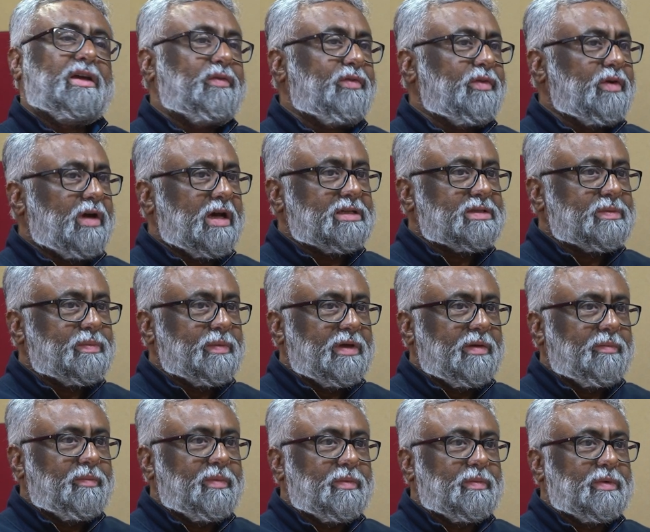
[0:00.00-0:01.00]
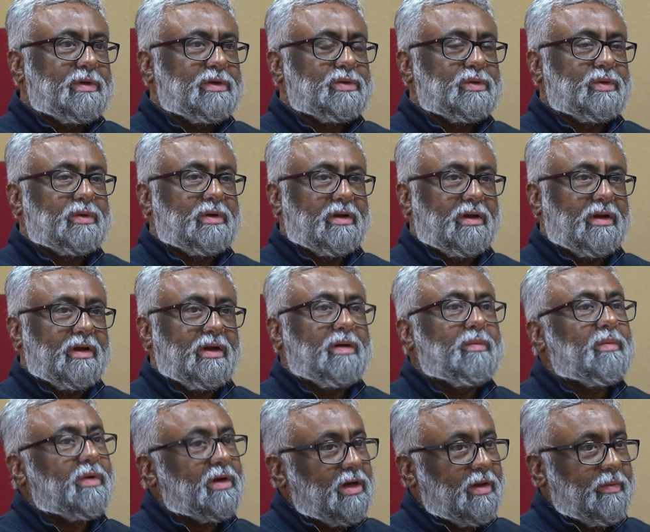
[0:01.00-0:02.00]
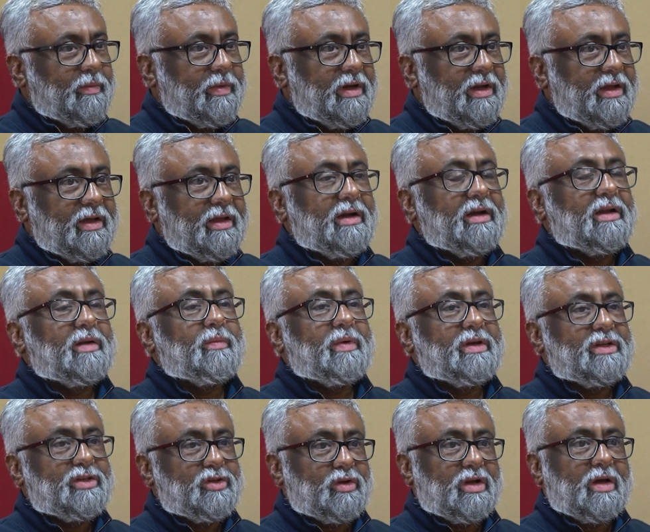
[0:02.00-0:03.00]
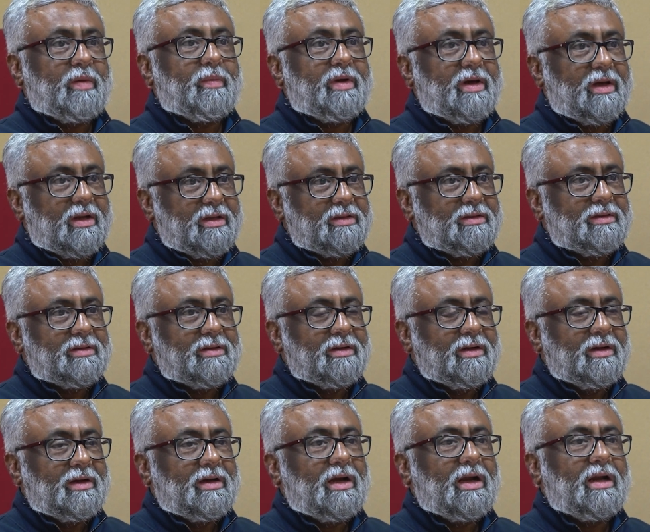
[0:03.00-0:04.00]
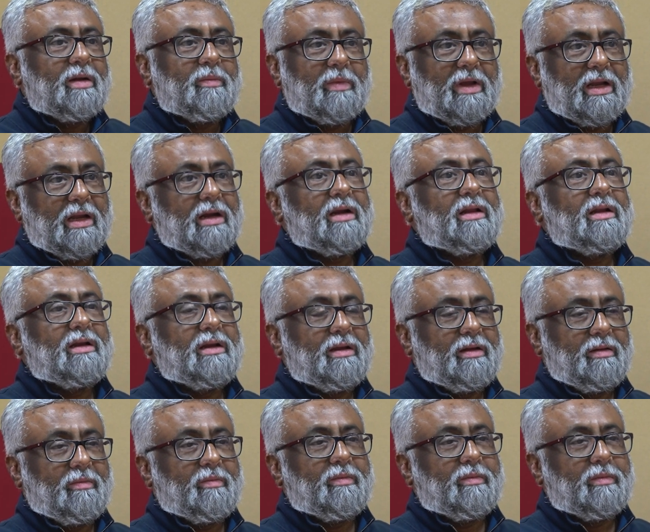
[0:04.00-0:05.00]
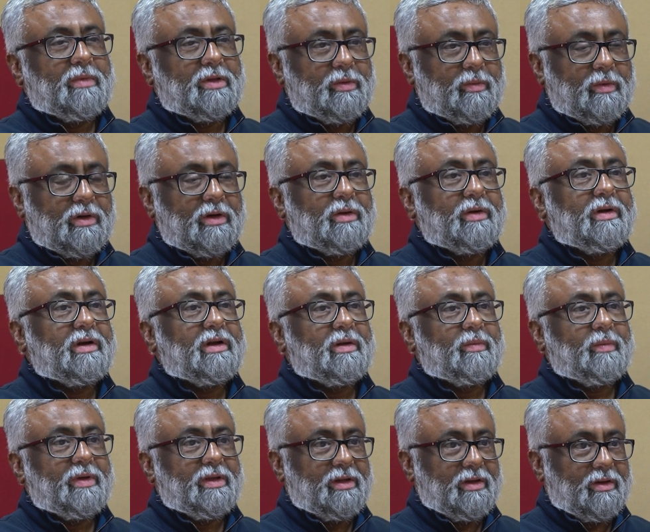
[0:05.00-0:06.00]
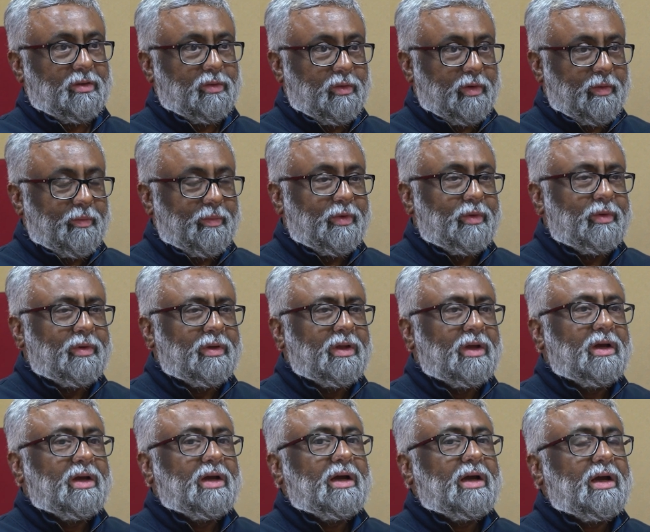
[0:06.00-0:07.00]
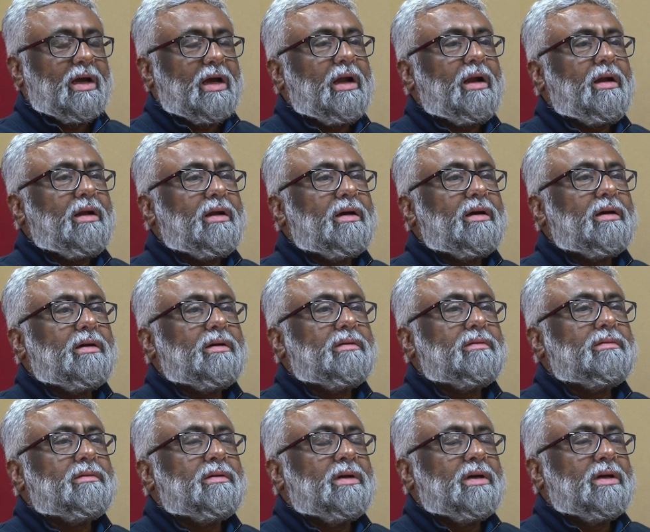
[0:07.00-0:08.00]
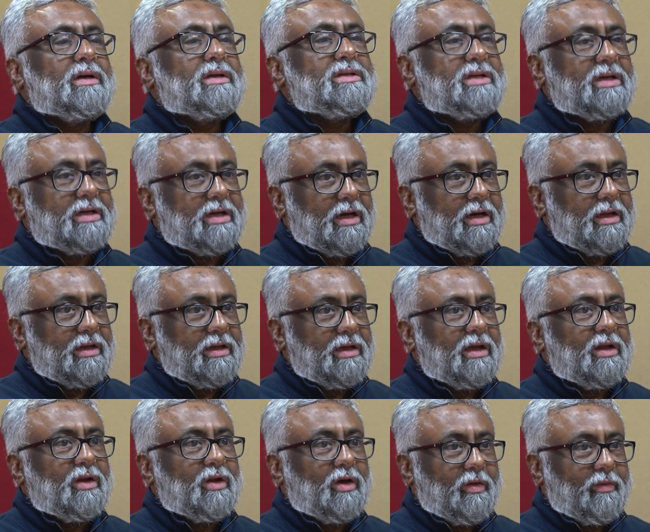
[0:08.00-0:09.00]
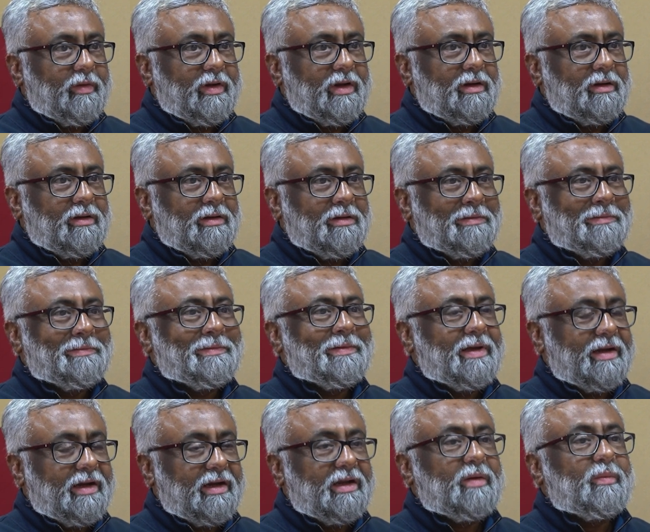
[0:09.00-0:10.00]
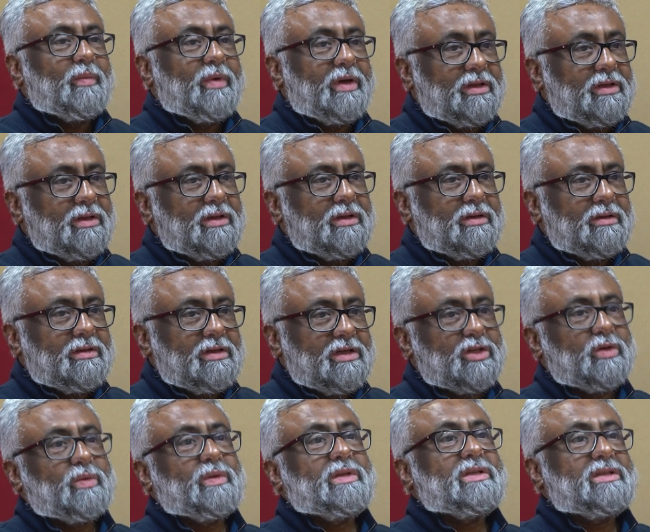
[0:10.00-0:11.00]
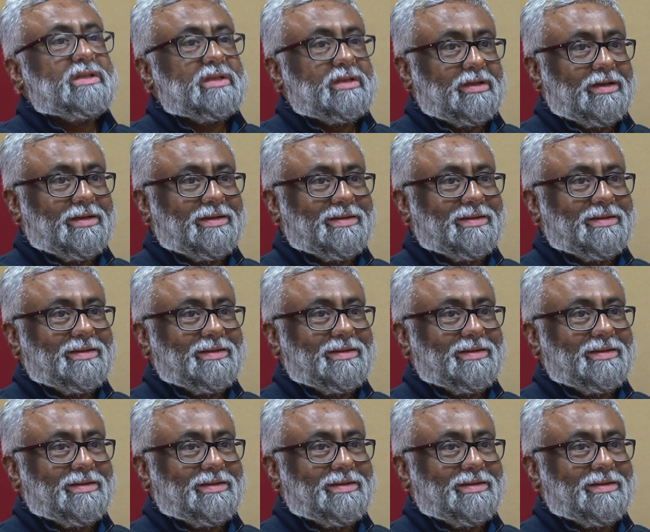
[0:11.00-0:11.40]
if you ask me, people should read Marali Mandike written by Shivaram Karanth and Malayalalli Madhumagaluru written by the Kuvempu and Shikari, a novel written by the Yashwanta Chittar.